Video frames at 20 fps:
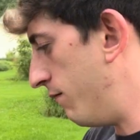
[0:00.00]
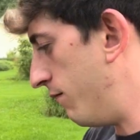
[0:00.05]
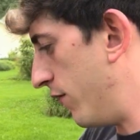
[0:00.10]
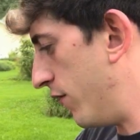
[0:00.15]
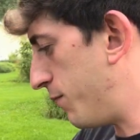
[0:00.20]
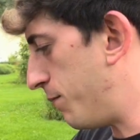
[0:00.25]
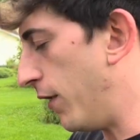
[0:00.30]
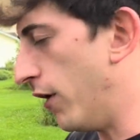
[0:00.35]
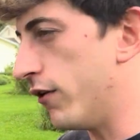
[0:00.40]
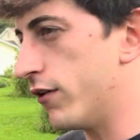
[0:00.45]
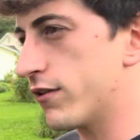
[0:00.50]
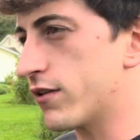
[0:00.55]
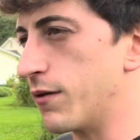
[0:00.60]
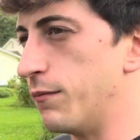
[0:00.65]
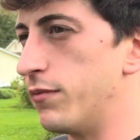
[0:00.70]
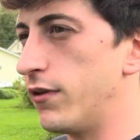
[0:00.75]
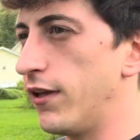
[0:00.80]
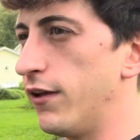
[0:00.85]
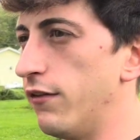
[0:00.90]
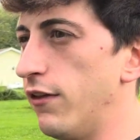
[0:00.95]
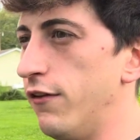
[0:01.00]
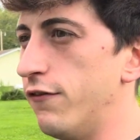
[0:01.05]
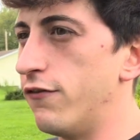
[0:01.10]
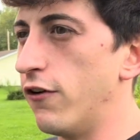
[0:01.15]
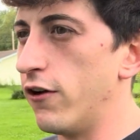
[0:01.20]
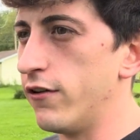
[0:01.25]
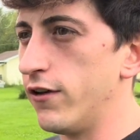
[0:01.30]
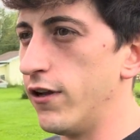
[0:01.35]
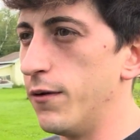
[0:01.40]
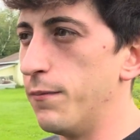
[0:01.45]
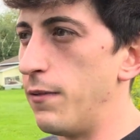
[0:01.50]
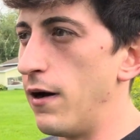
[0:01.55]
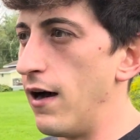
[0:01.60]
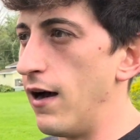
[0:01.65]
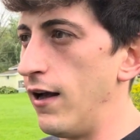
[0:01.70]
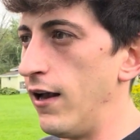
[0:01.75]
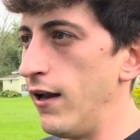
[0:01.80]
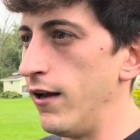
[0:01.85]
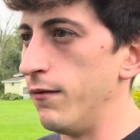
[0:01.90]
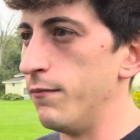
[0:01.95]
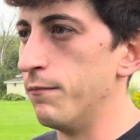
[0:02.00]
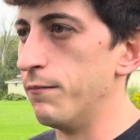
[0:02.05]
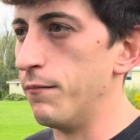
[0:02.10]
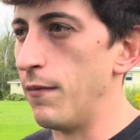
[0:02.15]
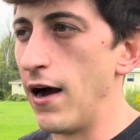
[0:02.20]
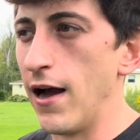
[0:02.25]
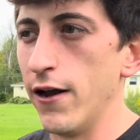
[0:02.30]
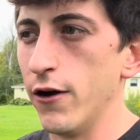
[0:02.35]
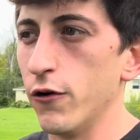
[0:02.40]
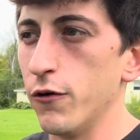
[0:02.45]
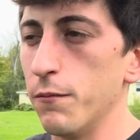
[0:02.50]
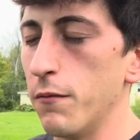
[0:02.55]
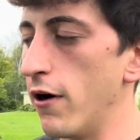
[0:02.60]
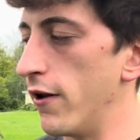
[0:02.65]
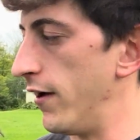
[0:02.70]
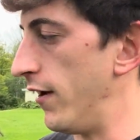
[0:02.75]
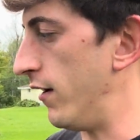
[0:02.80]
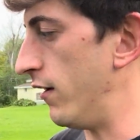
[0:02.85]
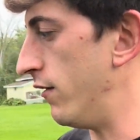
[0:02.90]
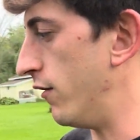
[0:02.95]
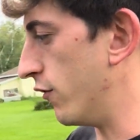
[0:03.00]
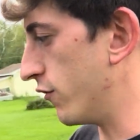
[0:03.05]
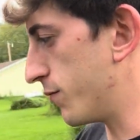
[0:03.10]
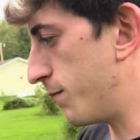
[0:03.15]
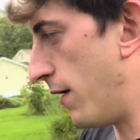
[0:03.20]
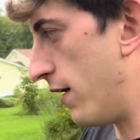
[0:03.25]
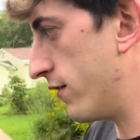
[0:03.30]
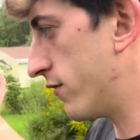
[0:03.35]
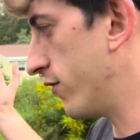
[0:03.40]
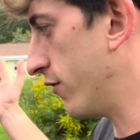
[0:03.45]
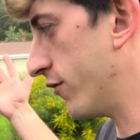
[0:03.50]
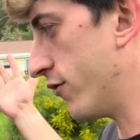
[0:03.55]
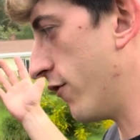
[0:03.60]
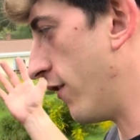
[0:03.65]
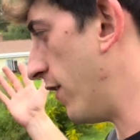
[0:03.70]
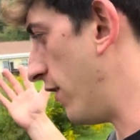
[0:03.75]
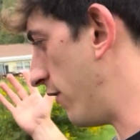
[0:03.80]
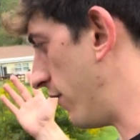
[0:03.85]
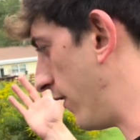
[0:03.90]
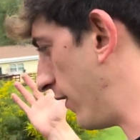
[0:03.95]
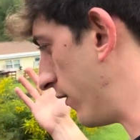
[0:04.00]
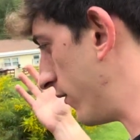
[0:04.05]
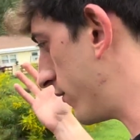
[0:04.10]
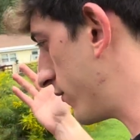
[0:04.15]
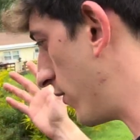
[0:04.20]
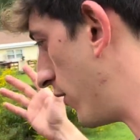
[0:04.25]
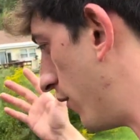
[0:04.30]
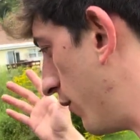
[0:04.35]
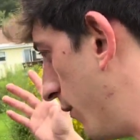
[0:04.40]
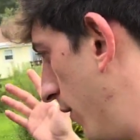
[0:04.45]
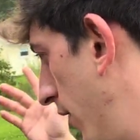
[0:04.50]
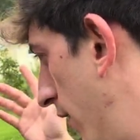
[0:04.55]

This build is completely funded by my own money, no sponsors or anything. So